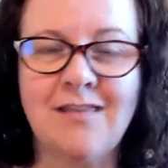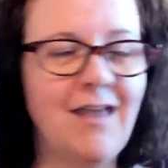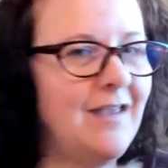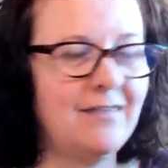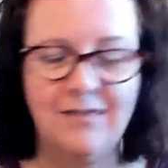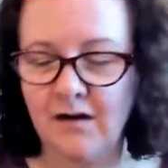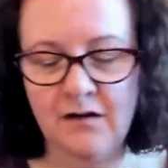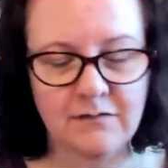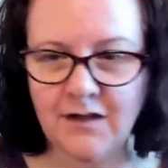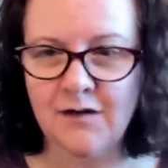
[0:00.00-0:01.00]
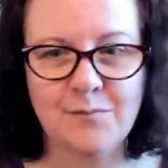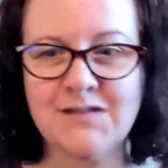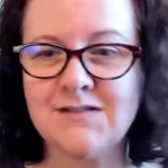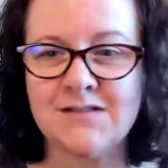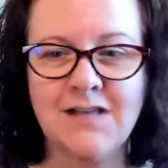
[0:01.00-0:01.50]
They're a
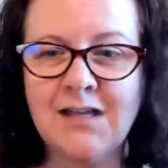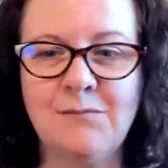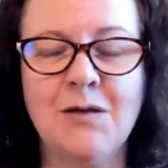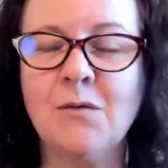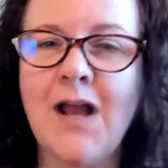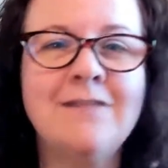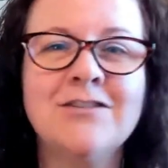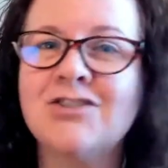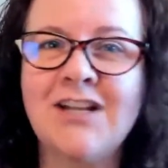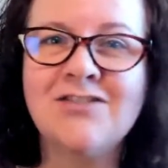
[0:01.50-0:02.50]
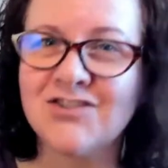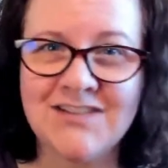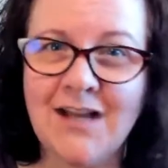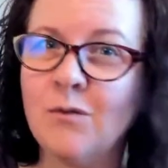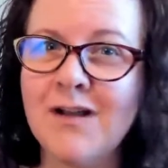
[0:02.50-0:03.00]
business. They can make whatever changes
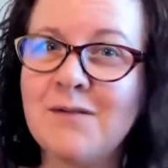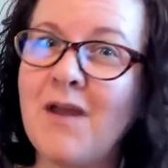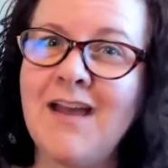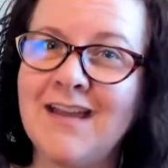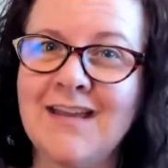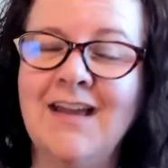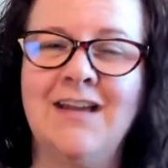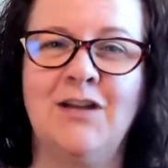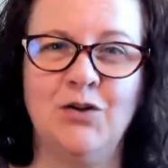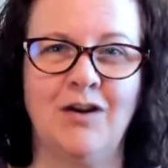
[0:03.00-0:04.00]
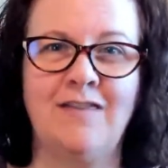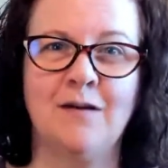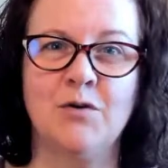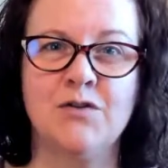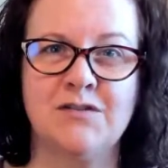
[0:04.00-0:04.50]
they want to make, and you're at their
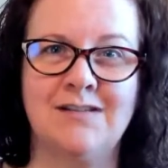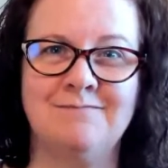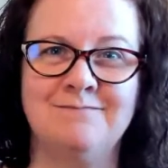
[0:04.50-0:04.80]
mercy.